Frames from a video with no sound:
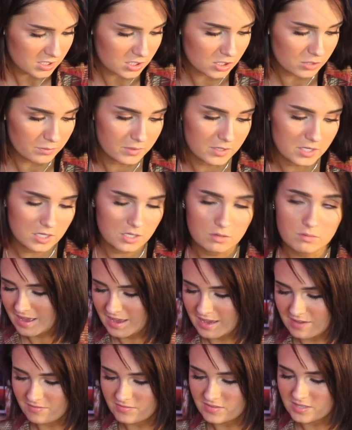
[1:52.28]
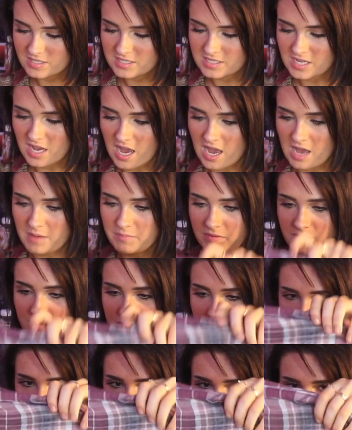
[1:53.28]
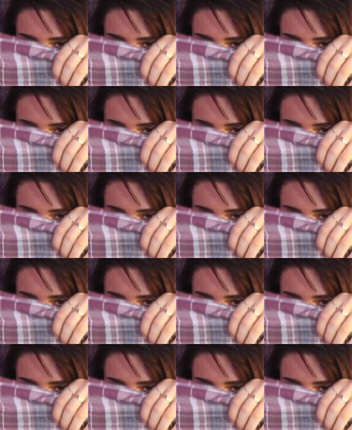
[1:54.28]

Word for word: it's super cute. I have this top which